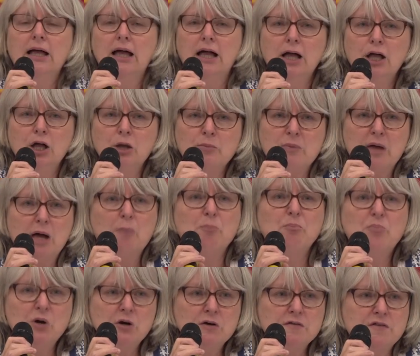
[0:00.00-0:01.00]

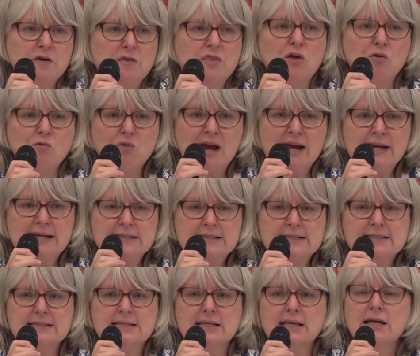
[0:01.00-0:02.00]
above the
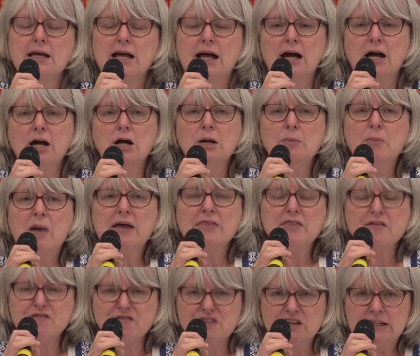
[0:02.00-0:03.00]
rights
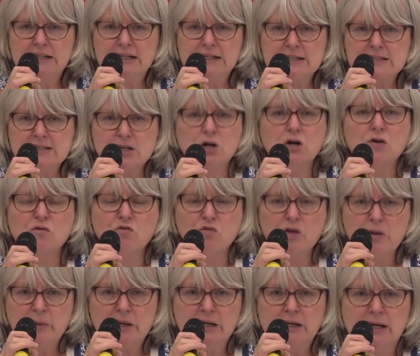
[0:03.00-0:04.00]
and the feelings of
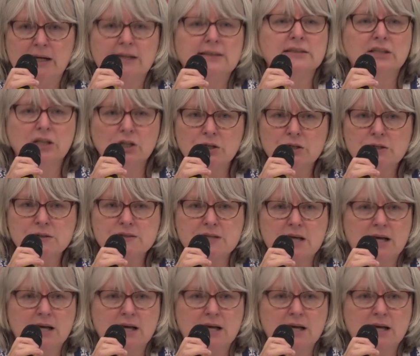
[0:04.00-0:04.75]
women and girls.